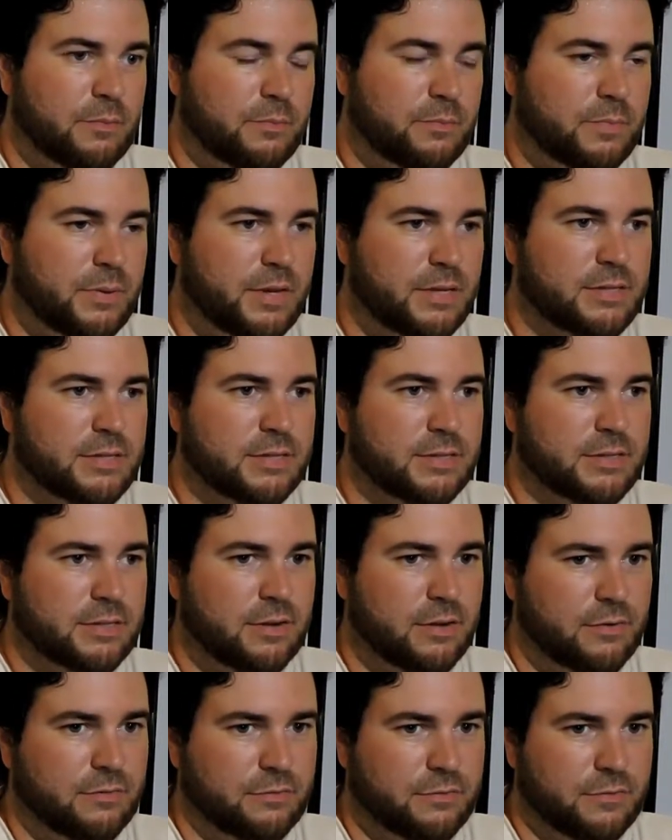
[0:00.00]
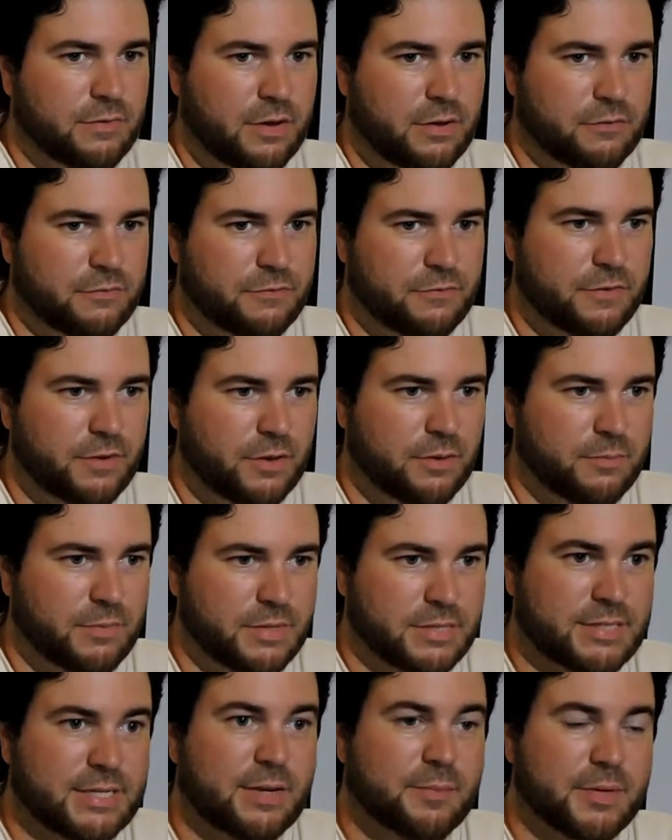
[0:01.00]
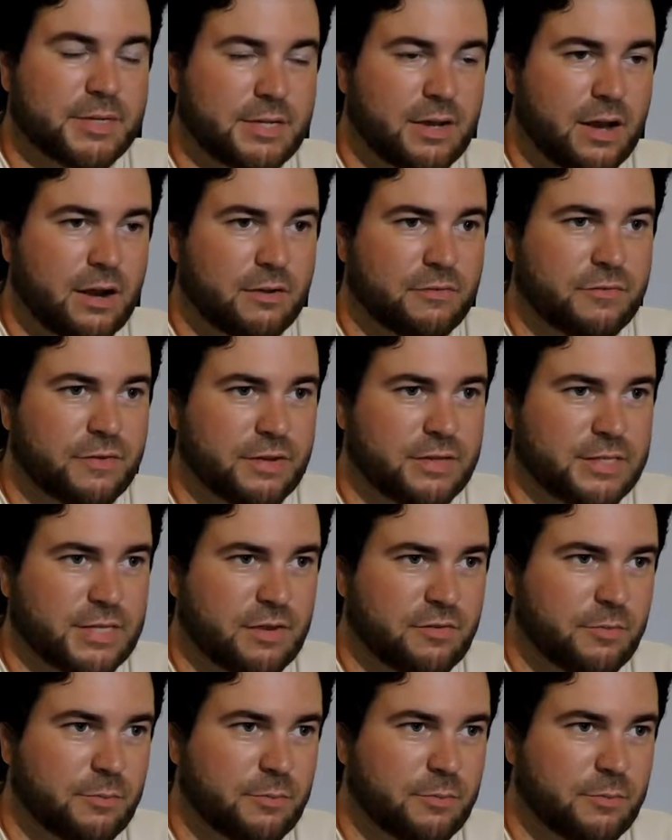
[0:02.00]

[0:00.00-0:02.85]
pieces of film. The cinematography in Saving